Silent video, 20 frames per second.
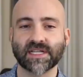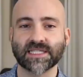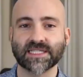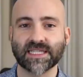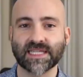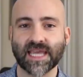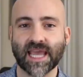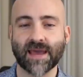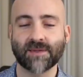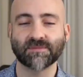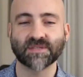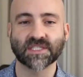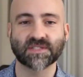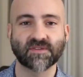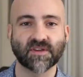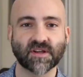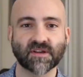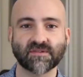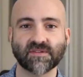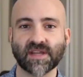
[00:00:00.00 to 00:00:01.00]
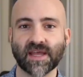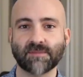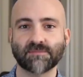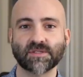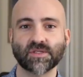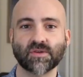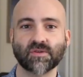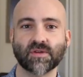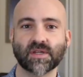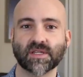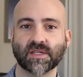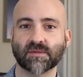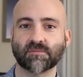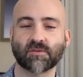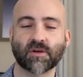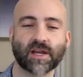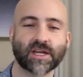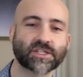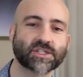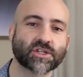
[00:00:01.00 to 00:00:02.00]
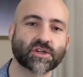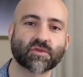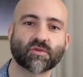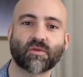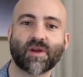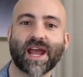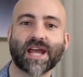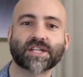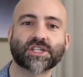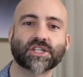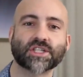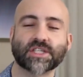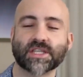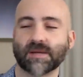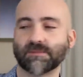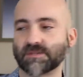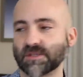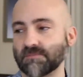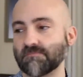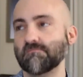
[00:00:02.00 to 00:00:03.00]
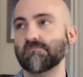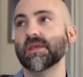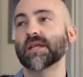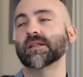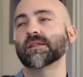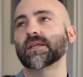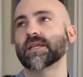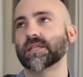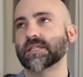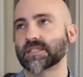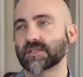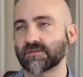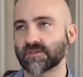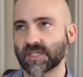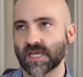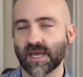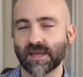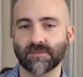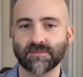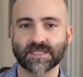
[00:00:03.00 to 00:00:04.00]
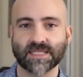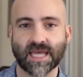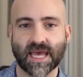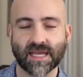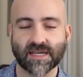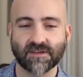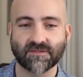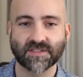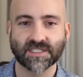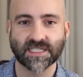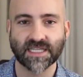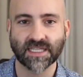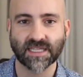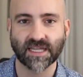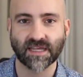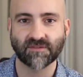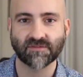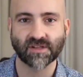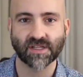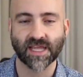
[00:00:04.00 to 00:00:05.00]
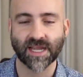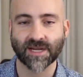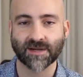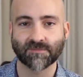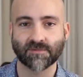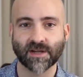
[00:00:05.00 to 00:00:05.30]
into the atmosphere of Neptune, and the pressure ratchets up to millions of times that of sea level air